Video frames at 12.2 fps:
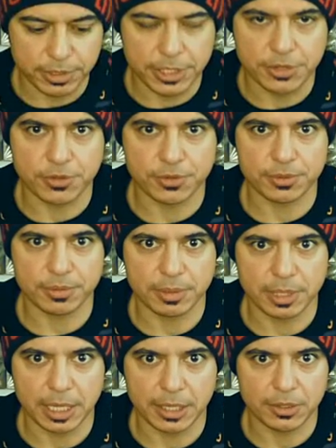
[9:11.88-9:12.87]
his
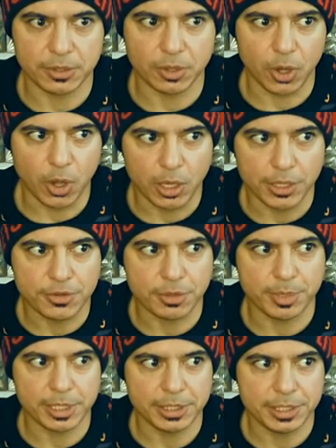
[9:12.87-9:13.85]
like all his
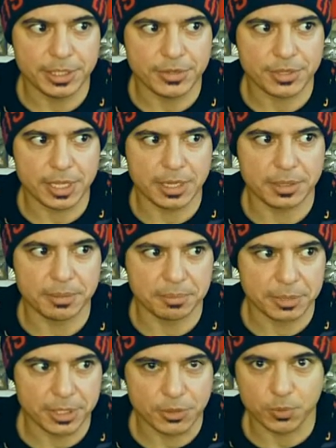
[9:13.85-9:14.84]
abilities and
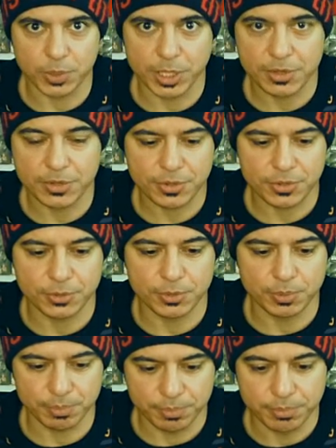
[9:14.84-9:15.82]
his wits to